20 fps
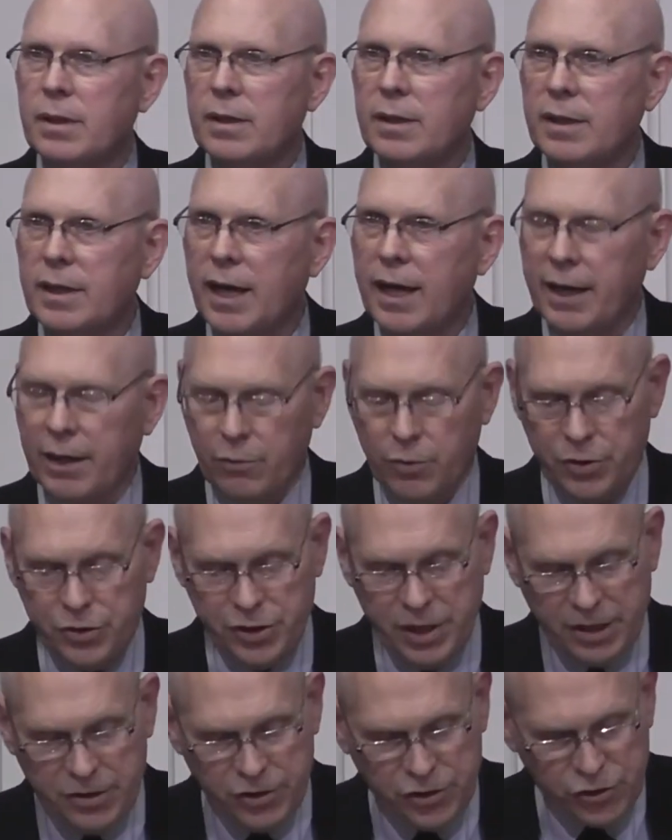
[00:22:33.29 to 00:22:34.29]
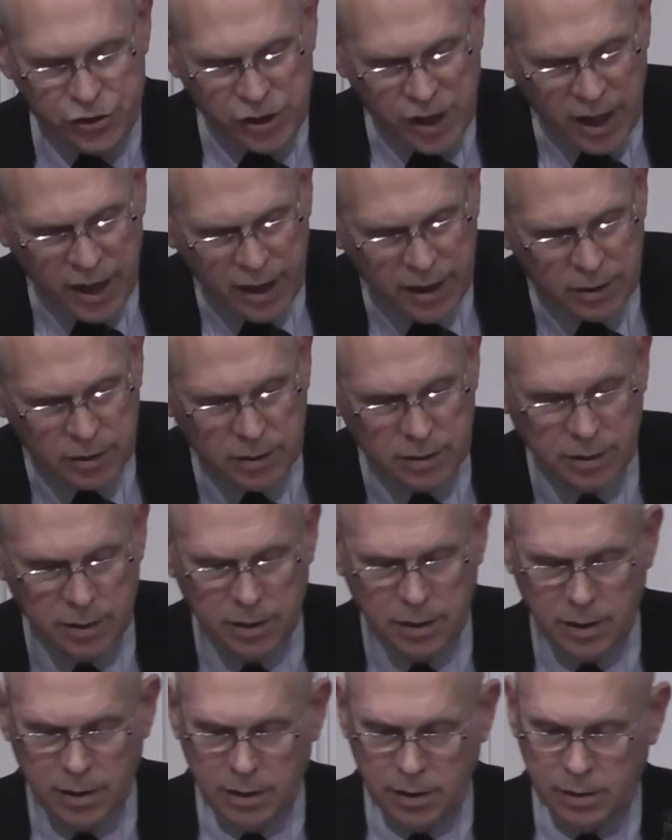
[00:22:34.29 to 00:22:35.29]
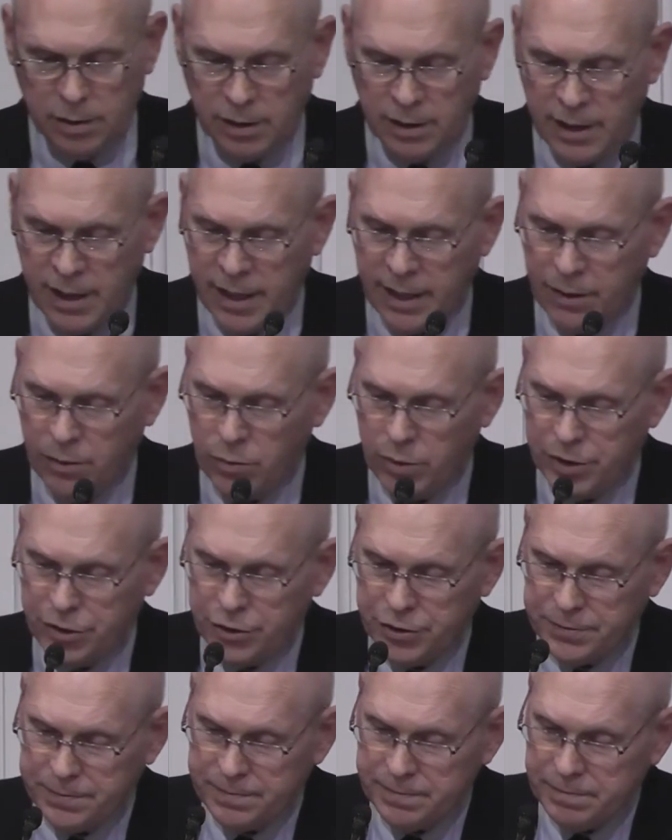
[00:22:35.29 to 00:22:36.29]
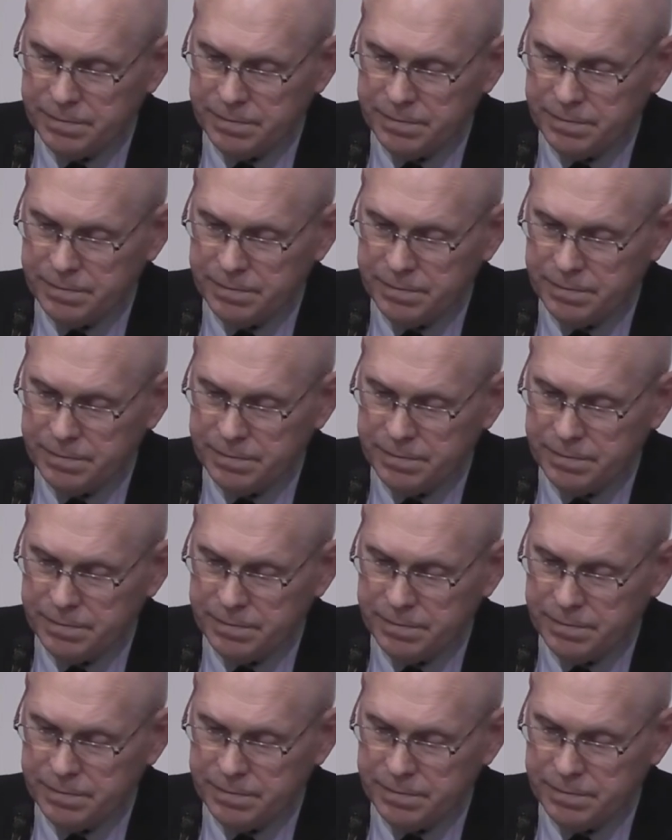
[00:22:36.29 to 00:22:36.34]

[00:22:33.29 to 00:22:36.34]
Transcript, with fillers: language, that's child language.